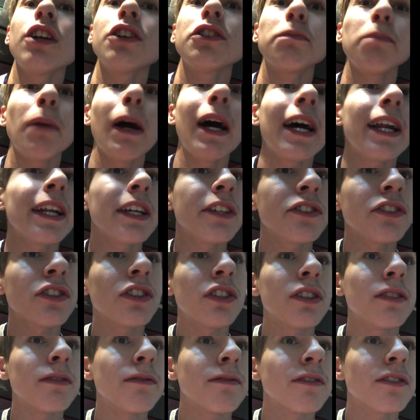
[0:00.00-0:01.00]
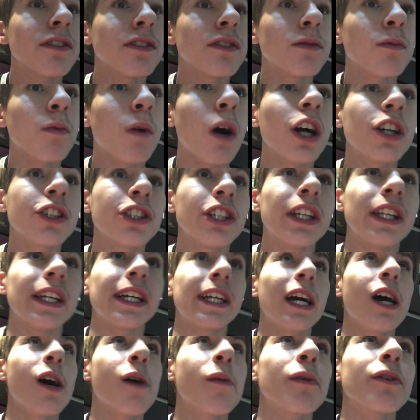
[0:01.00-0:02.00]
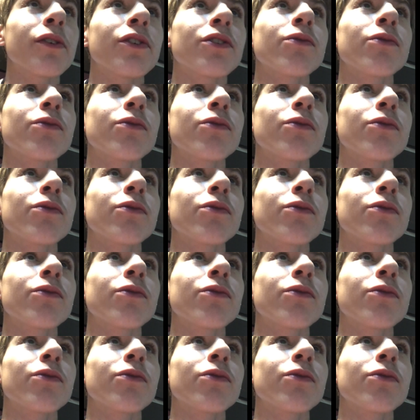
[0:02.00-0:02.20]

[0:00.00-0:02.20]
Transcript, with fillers: bad as the. Well, actually, the Cowboys'